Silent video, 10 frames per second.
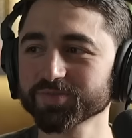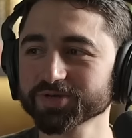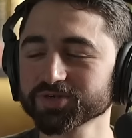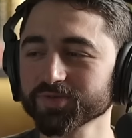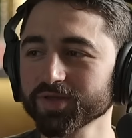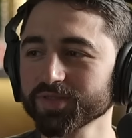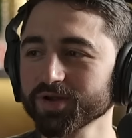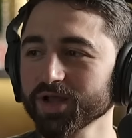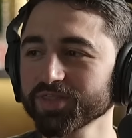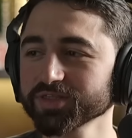pictures around
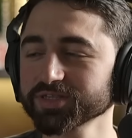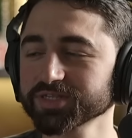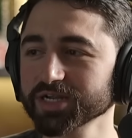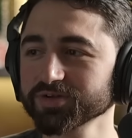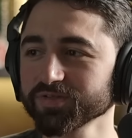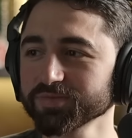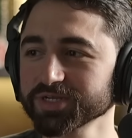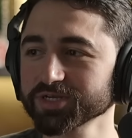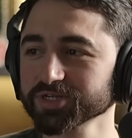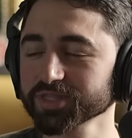there. I think the statute of
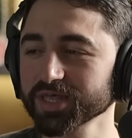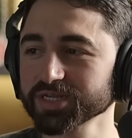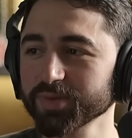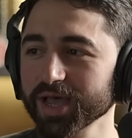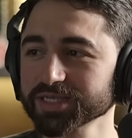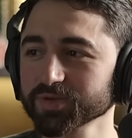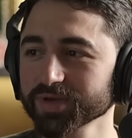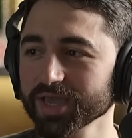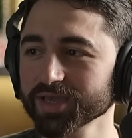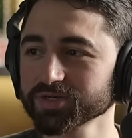limitations on that is passed, so I
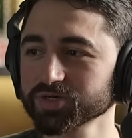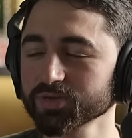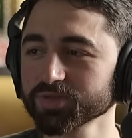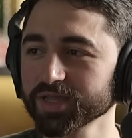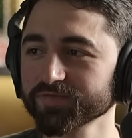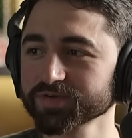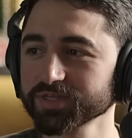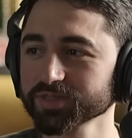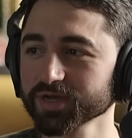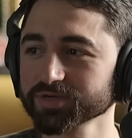can't get in trouble now for
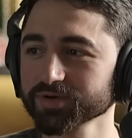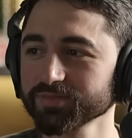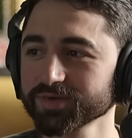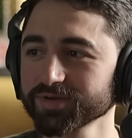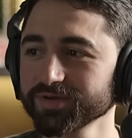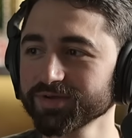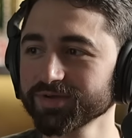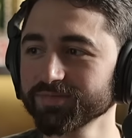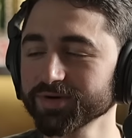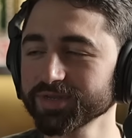stealing ice cream.
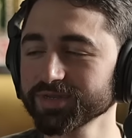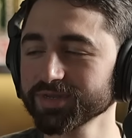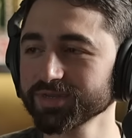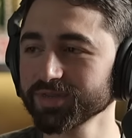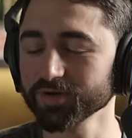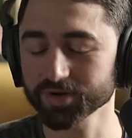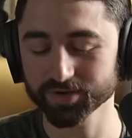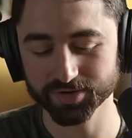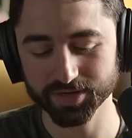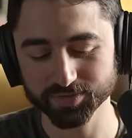But um, no,
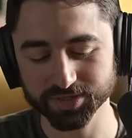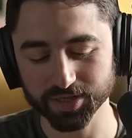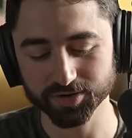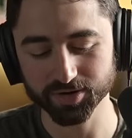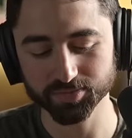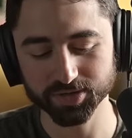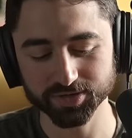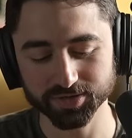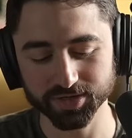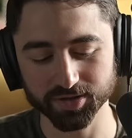no, I was not low carb
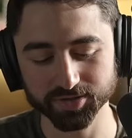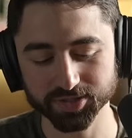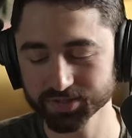in college.